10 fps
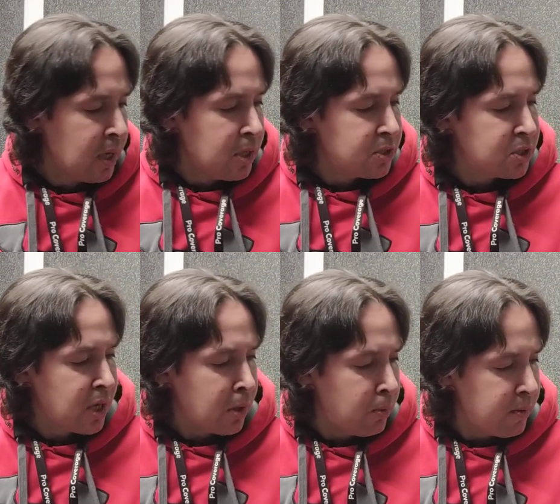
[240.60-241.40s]

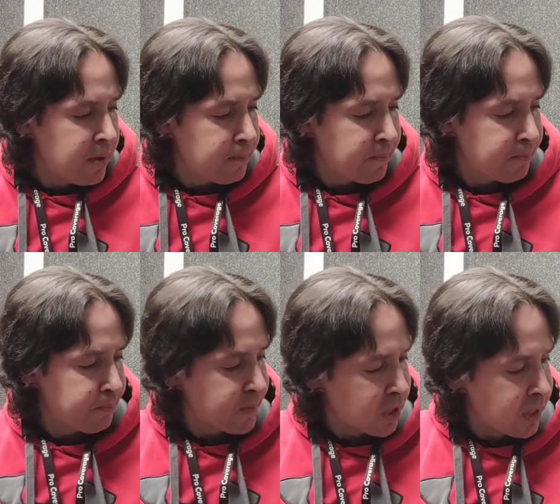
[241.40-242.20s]
So
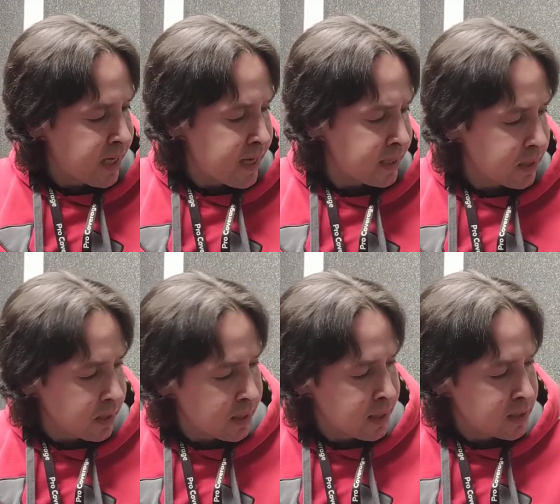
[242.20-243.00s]
the lick
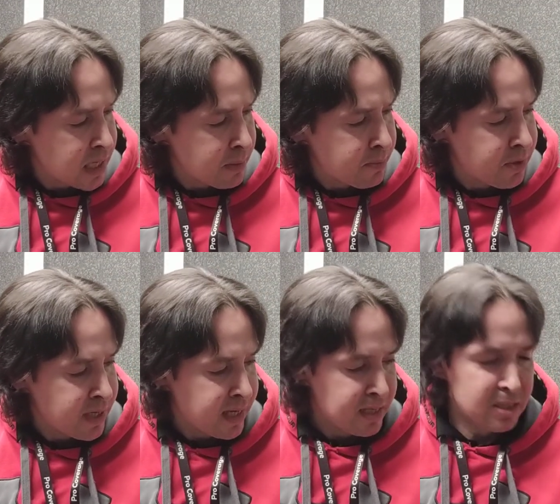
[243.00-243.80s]
is gonna be
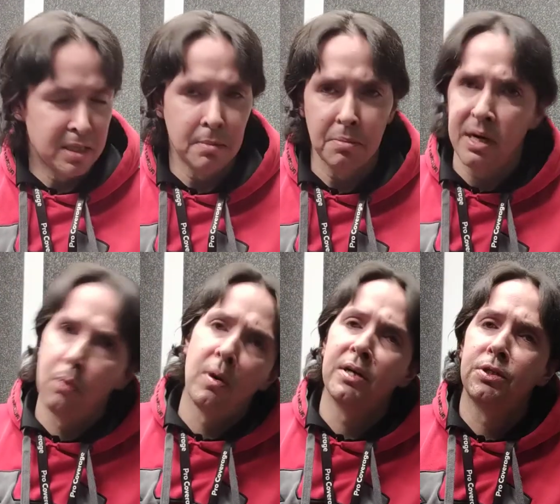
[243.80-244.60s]
pretty easy, but I
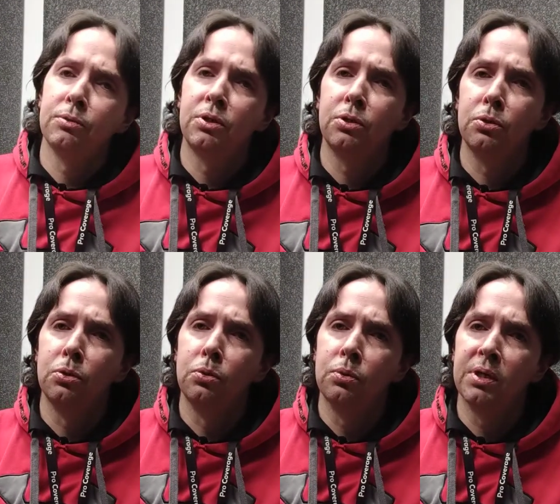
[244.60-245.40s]
want you
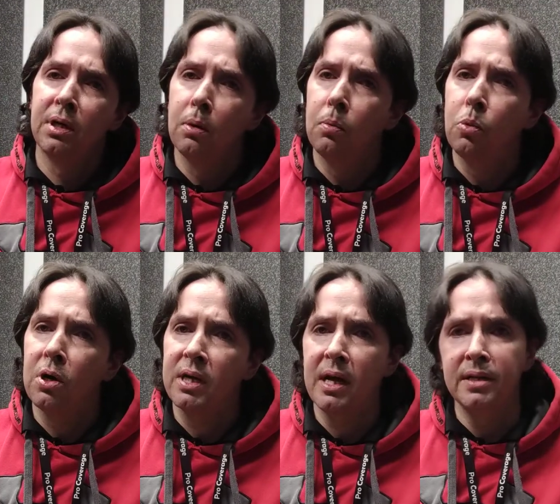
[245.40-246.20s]
to,
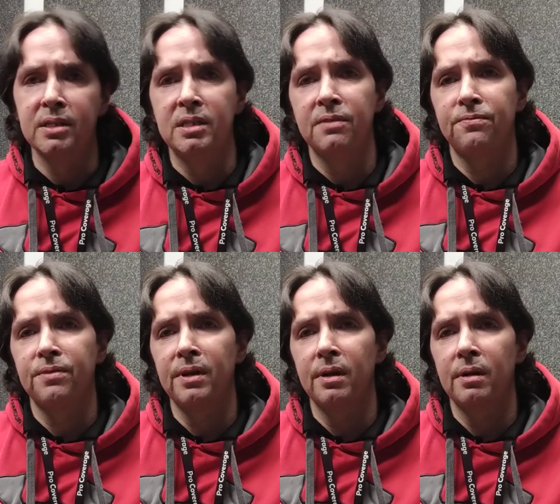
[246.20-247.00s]
work on
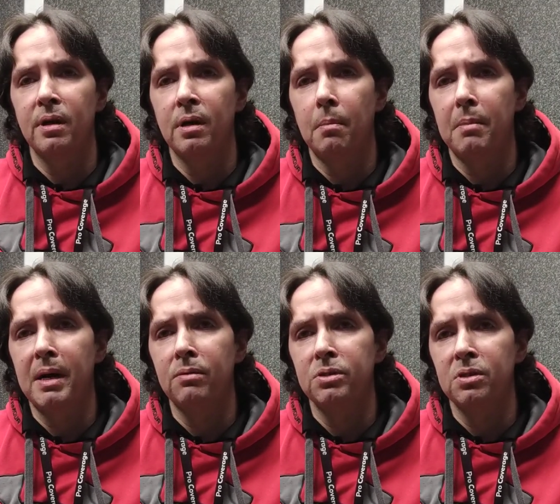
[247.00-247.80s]
different
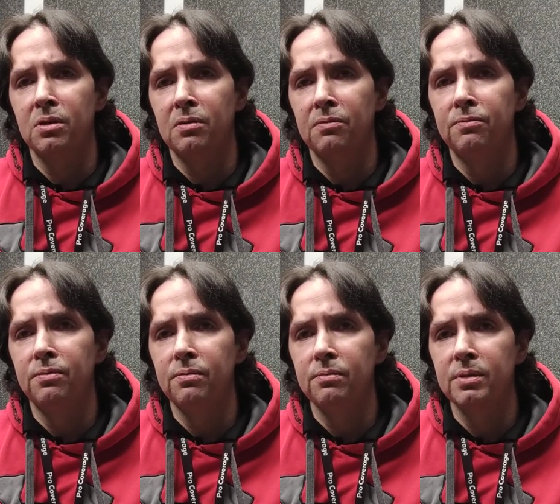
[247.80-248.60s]
amounts of,
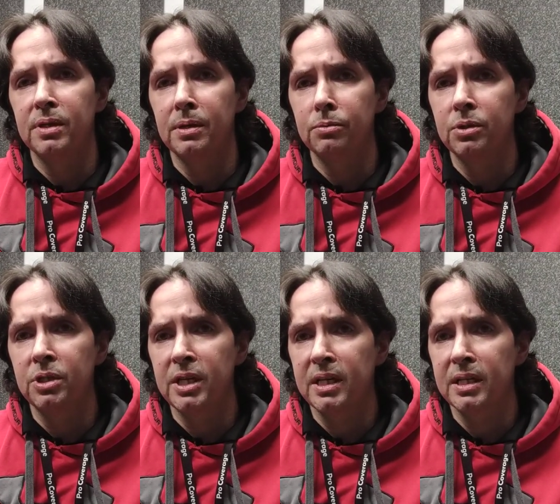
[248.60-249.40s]

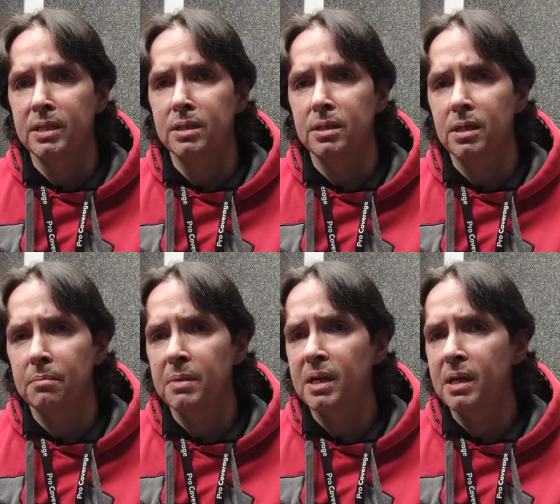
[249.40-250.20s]
chickas
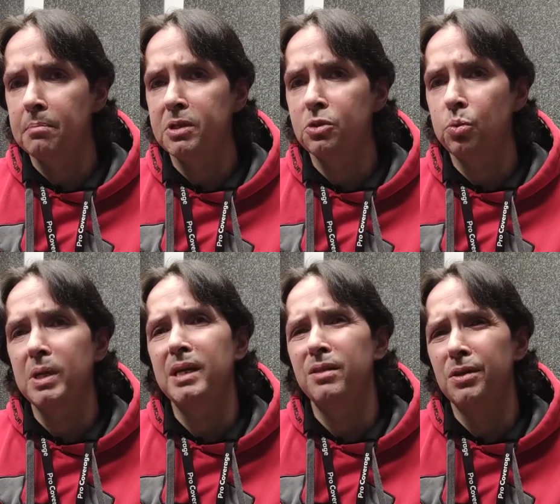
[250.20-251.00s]
in
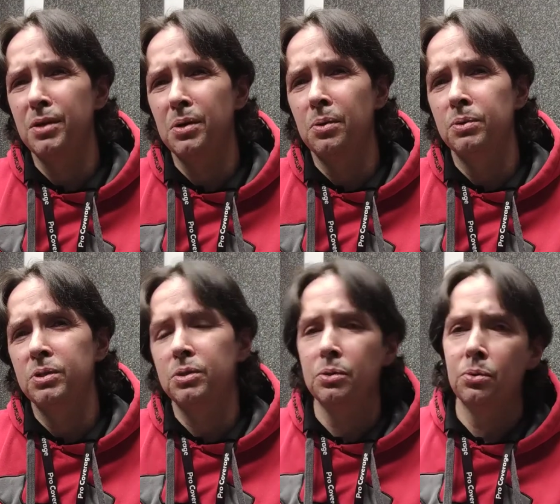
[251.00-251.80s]
between the
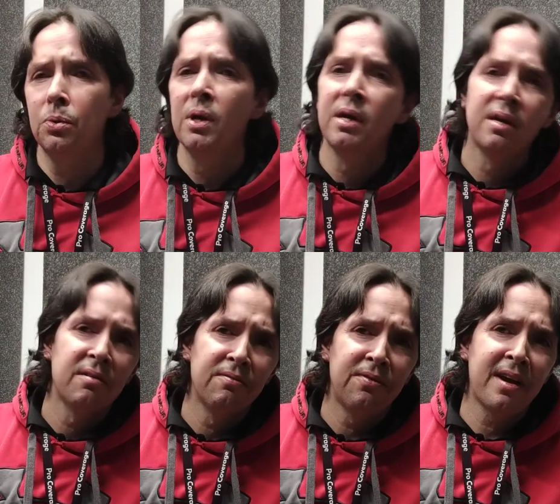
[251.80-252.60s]
notes to
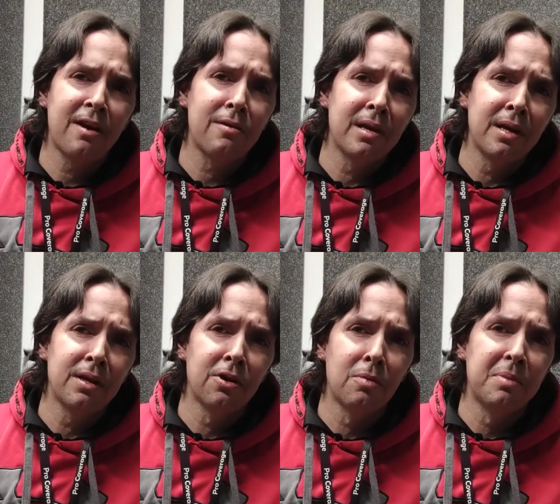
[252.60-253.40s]
vary
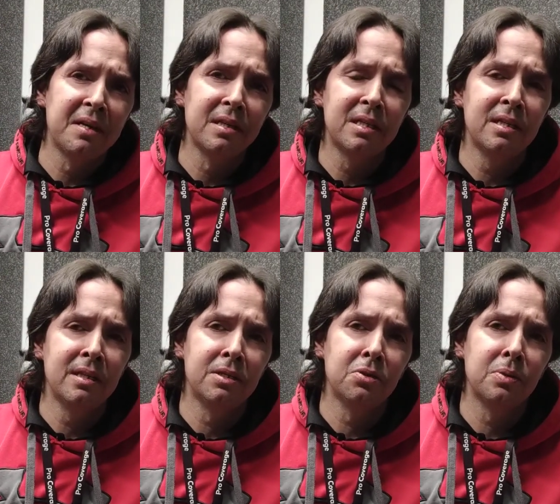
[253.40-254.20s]
your
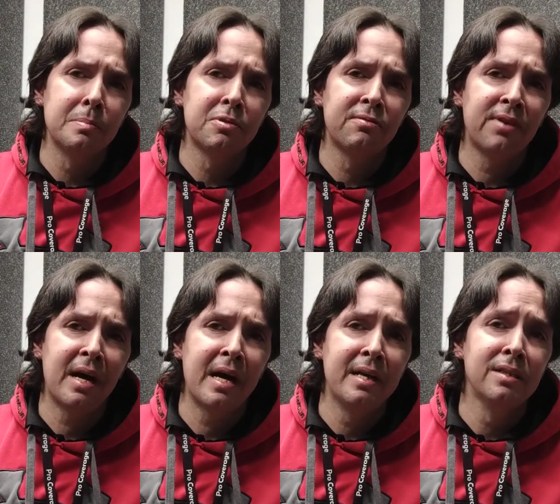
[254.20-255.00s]
ability to
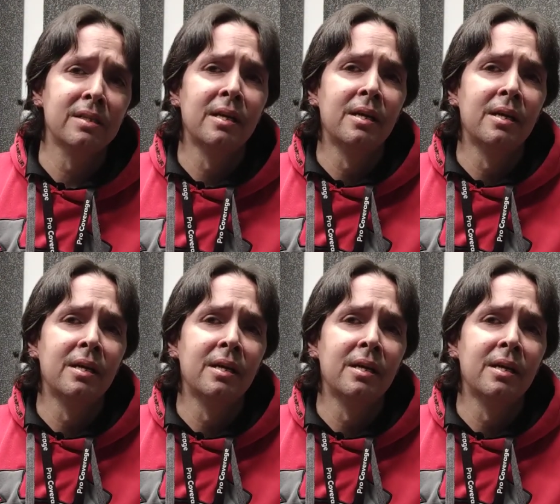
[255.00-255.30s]
improvise